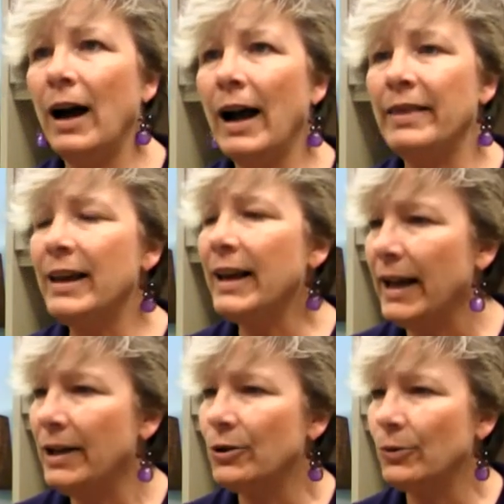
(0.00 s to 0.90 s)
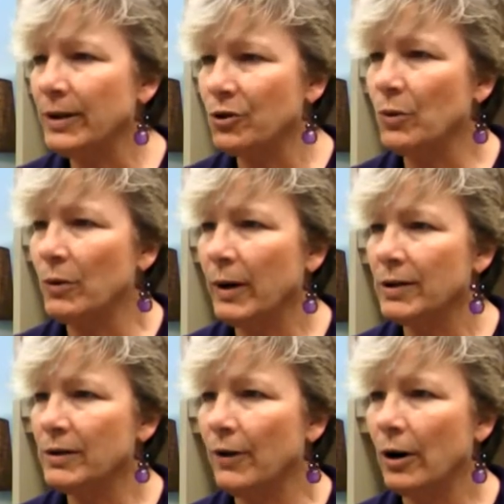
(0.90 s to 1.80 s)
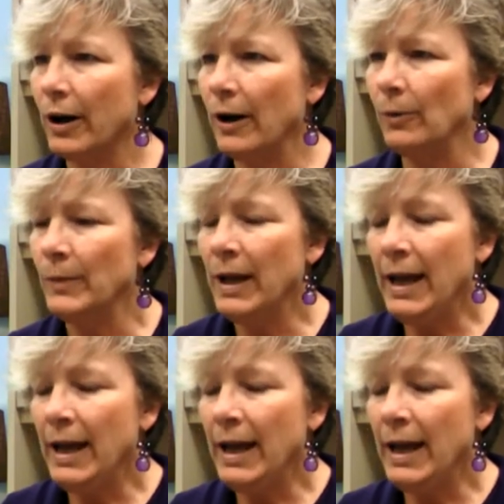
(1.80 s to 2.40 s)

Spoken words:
I think, a hindrance with Wells Fargo.